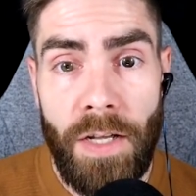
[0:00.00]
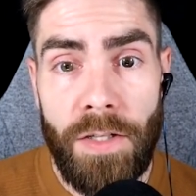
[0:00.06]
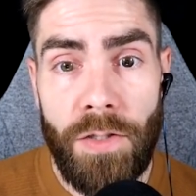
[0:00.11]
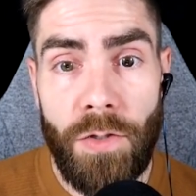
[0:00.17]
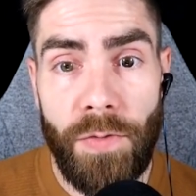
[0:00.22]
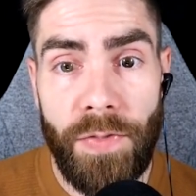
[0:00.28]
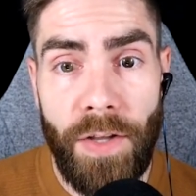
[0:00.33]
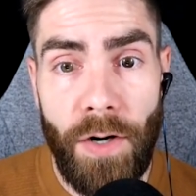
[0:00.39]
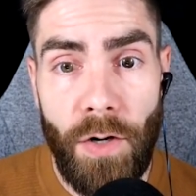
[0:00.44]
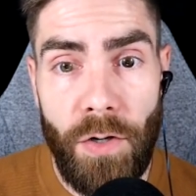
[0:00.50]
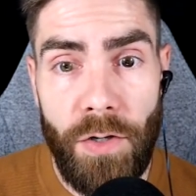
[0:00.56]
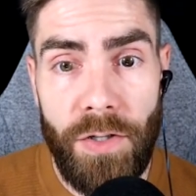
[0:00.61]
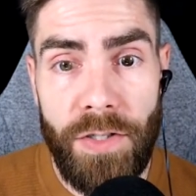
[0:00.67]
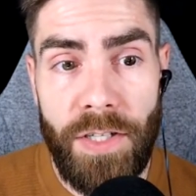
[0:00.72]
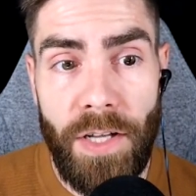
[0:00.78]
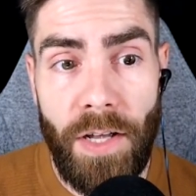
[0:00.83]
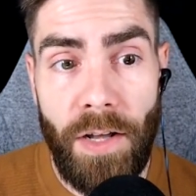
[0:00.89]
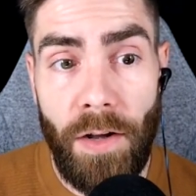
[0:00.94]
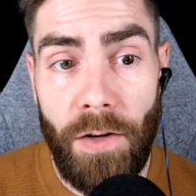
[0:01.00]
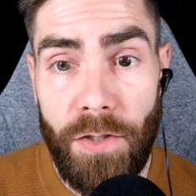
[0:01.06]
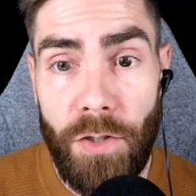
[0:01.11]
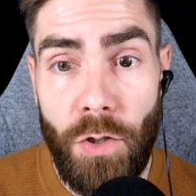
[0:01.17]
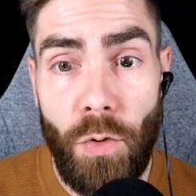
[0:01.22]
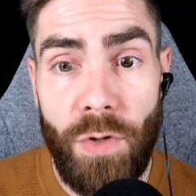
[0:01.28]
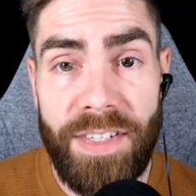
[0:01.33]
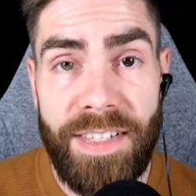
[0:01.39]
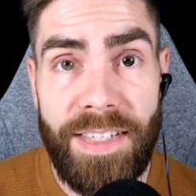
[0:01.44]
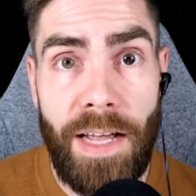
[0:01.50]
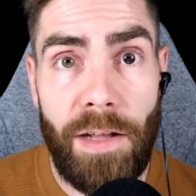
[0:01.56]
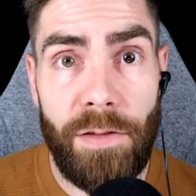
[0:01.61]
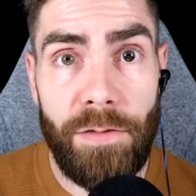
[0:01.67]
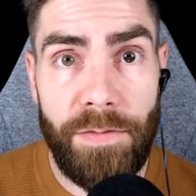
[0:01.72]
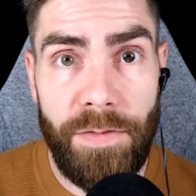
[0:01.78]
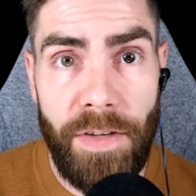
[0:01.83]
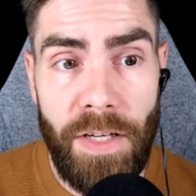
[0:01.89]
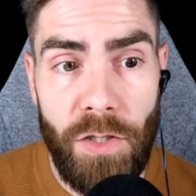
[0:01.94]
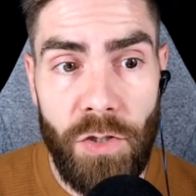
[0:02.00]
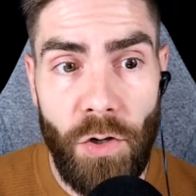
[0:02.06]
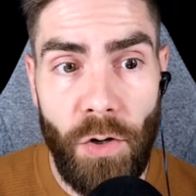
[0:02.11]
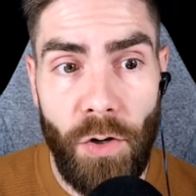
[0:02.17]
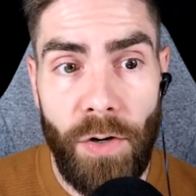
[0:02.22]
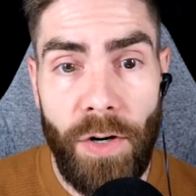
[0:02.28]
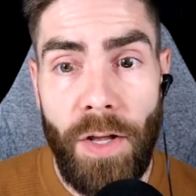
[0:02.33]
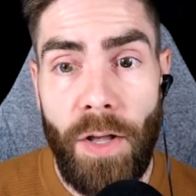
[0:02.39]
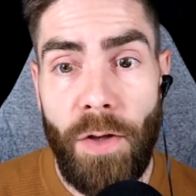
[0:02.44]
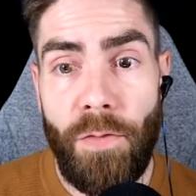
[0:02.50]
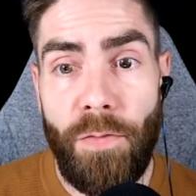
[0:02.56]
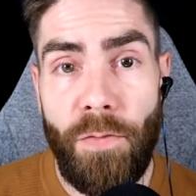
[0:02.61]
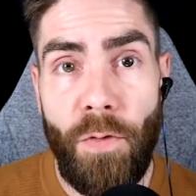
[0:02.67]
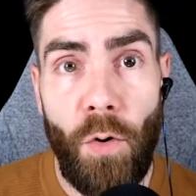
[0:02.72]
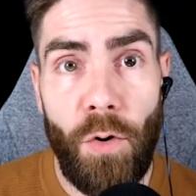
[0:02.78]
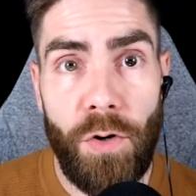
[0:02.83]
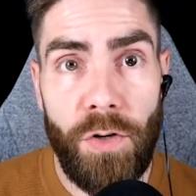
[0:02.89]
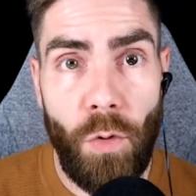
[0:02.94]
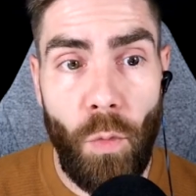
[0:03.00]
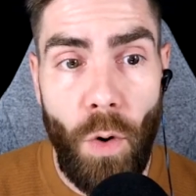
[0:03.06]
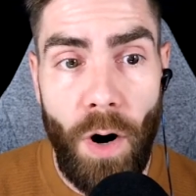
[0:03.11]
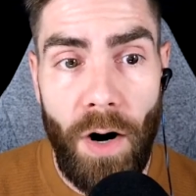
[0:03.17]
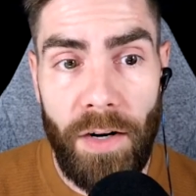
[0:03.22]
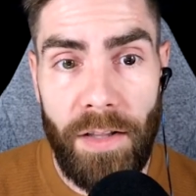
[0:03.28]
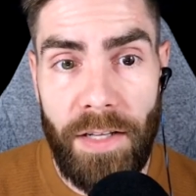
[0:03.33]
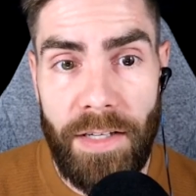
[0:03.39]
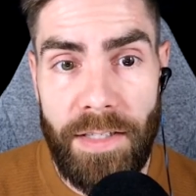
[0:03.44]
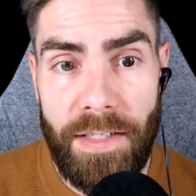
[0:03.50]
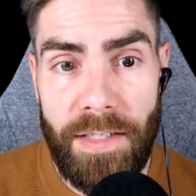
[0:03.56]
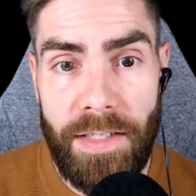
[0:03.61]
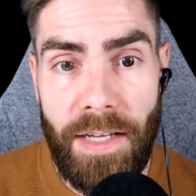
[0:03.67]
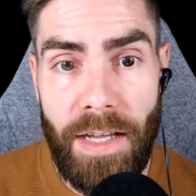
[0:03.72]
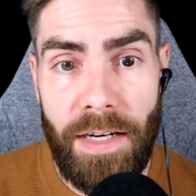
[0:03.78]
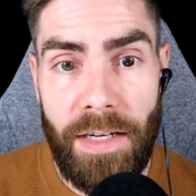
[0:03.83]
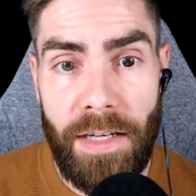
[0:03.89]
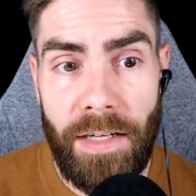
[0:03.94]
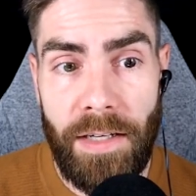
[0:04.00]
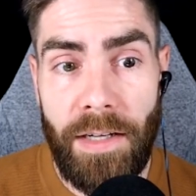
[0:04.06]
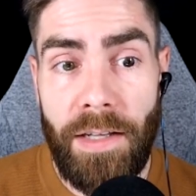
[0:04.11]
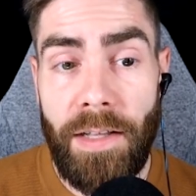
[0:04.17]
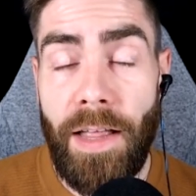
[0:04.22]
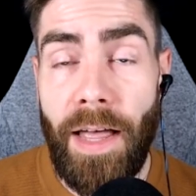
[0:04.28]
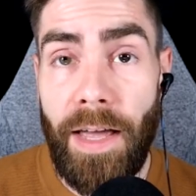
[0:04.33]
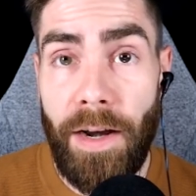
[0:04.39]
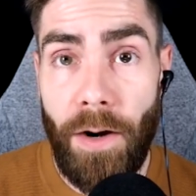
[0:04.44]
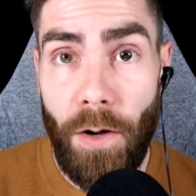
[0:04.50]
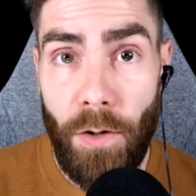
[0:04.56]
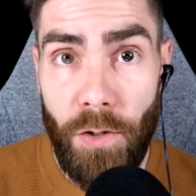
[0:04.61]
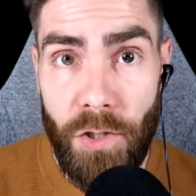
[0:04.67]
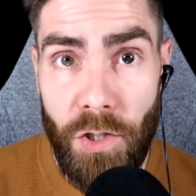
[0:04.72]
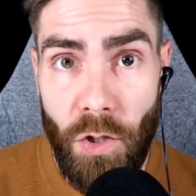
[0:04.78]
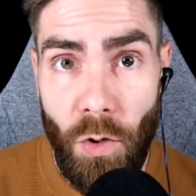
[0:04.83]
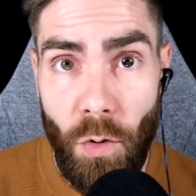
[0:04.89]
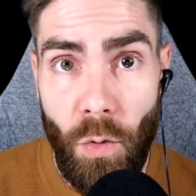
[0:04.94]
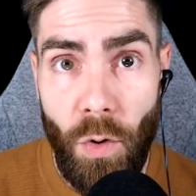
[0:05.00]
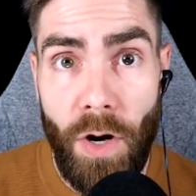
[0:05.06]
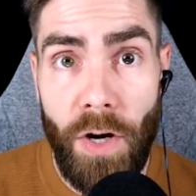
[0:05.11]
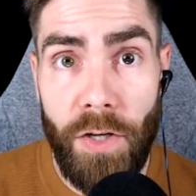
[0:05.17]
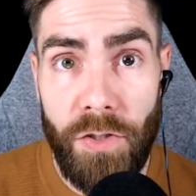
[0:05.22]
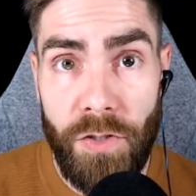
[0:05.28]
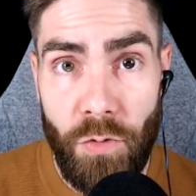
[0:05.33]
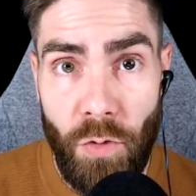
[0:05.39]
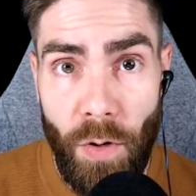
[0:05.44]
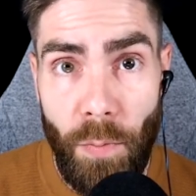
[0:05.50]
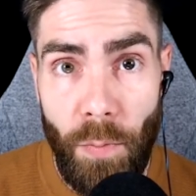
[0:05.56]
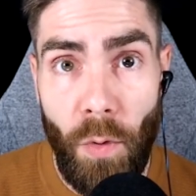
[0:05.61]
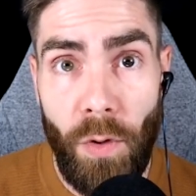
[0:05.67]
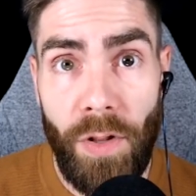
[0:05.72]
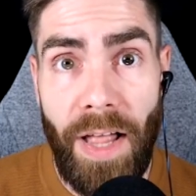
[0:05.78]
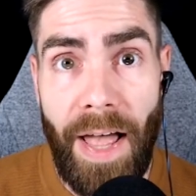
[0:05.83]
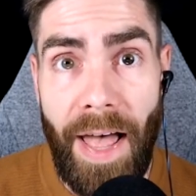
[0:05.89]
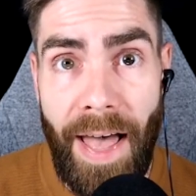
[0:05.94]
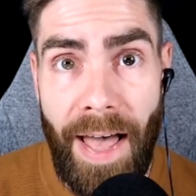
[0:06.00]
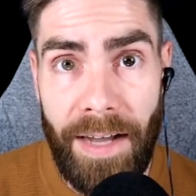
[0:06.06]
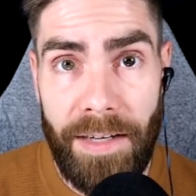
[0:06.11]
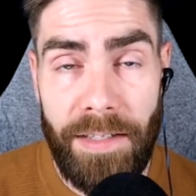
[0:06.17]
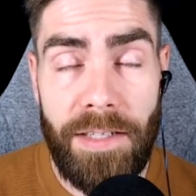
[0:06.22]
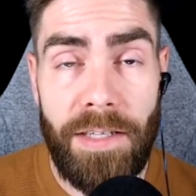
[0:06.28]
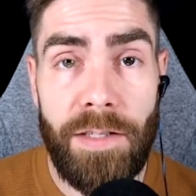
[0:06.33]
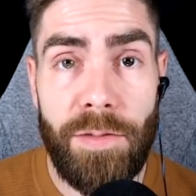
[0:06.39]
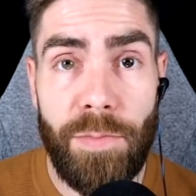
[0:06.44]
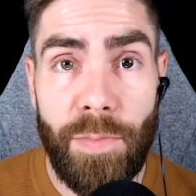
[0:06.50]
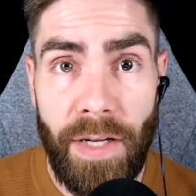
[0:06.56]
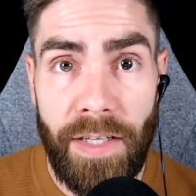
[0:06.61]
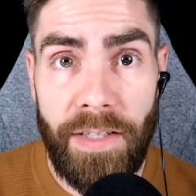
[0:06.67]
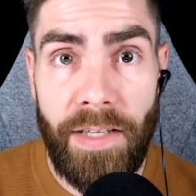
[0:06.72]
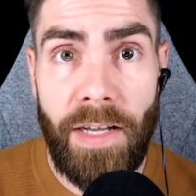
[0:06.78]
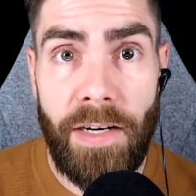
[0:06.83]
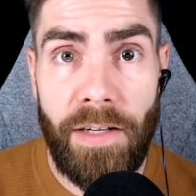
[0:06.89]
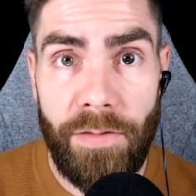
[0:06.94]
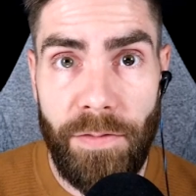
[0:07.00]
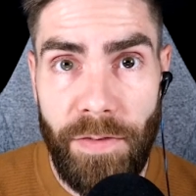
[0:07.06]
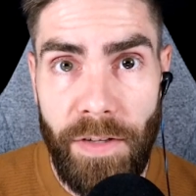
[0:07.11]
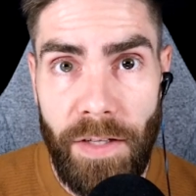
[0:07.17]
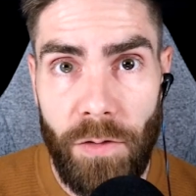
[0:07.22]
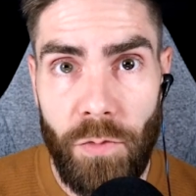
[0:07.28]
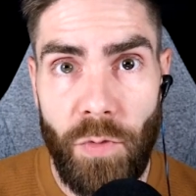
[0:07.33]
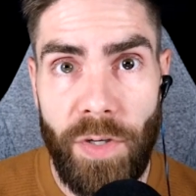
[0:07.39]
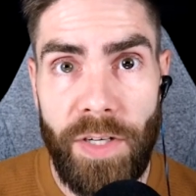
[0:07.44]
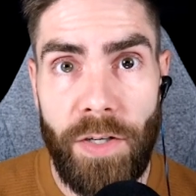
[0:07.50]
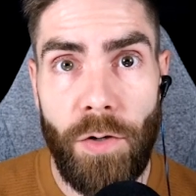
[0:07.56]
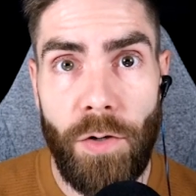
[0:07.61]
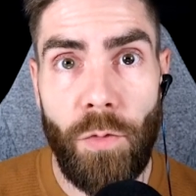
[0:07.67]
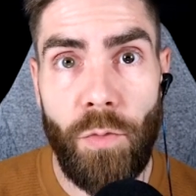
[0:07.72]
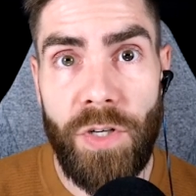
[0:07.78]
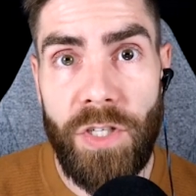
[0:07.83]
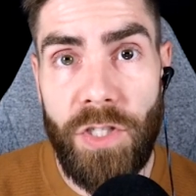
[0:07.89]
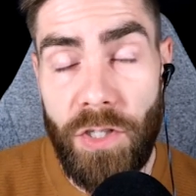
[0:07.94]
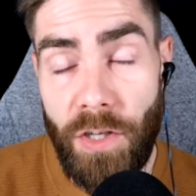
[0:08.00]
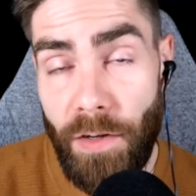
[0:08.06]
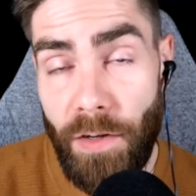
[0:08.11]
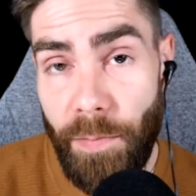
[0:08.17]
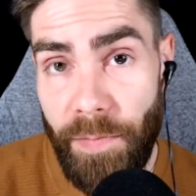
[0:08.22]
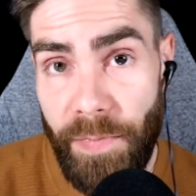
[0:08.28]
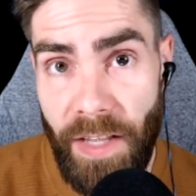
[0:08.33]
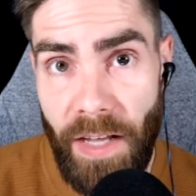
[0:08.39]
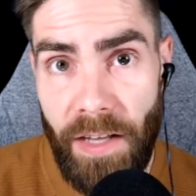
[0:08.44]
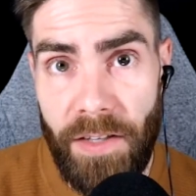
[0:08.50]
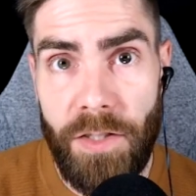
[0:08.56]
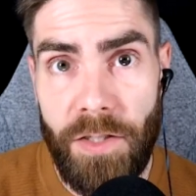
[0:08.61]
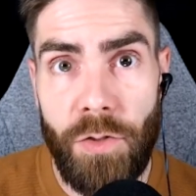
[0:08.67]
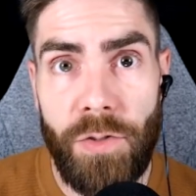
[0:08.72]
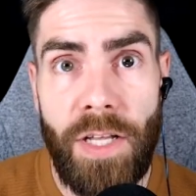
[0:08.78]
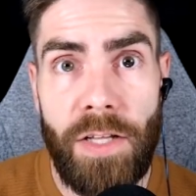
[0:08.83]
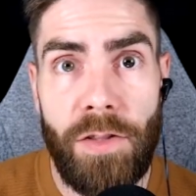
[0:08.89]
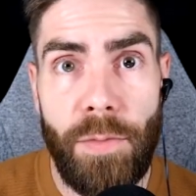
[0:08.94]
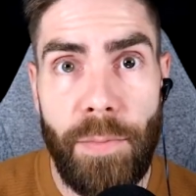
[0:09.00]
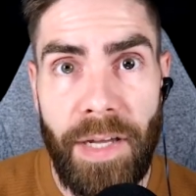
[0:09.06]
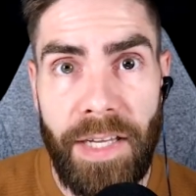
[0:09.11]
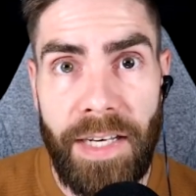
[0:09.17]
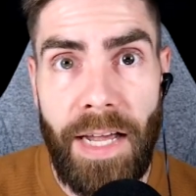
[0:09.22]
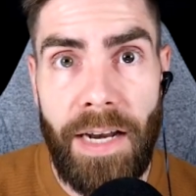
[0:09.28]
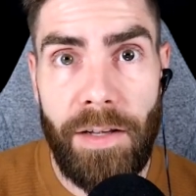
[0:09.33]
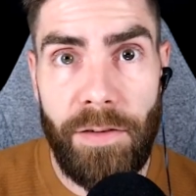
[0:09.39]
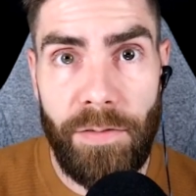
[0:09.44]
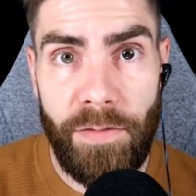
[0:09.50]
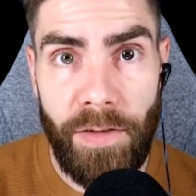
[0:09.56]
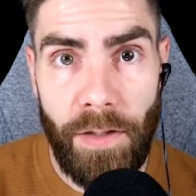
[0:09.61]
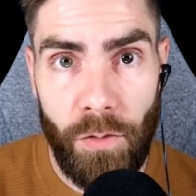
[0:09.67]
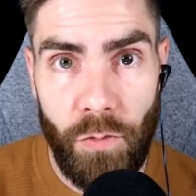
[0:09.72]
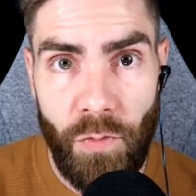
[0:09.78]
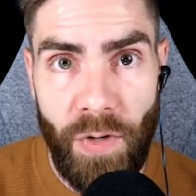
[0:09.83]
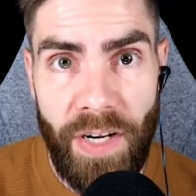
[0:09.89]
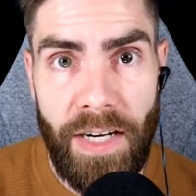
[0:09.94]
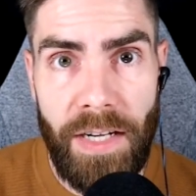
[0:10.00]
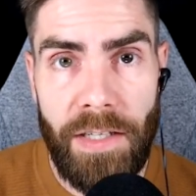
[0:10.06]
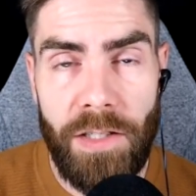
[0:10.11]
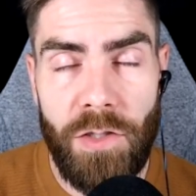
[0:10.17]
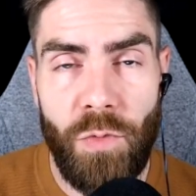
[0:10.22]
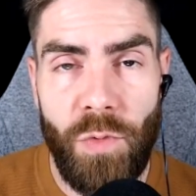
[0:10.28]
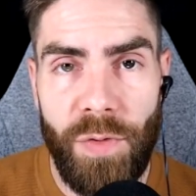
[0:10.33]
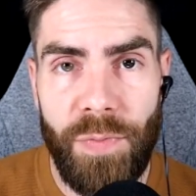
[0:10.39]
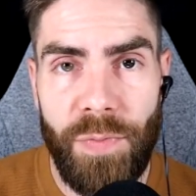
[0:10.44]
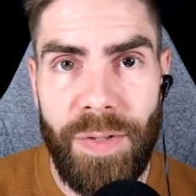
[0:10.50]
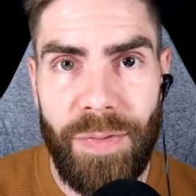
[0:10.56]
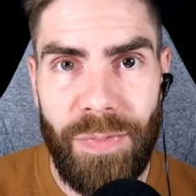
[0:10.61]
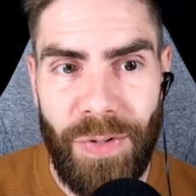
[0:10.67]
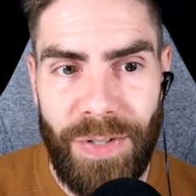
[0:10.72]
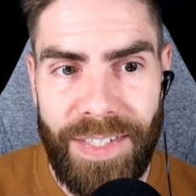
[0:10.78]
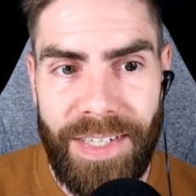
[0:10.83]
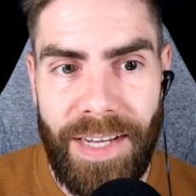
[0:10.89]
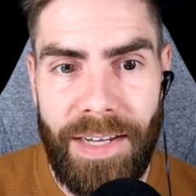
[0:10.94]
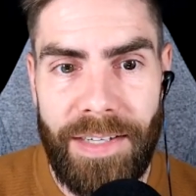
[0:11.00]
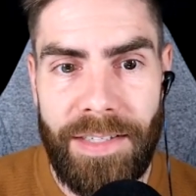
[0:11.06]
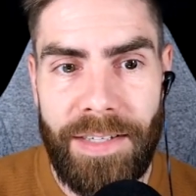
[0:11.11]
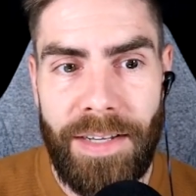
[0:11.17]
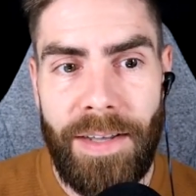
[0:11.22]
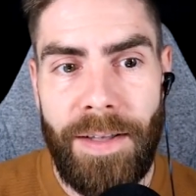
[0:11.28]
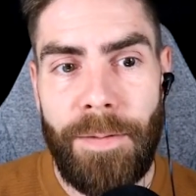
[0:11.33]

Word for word: So there's also a sound feature for the wireless setting and also a triple axis magnetic field reader, which tells you that the magnetic field readings will be precise.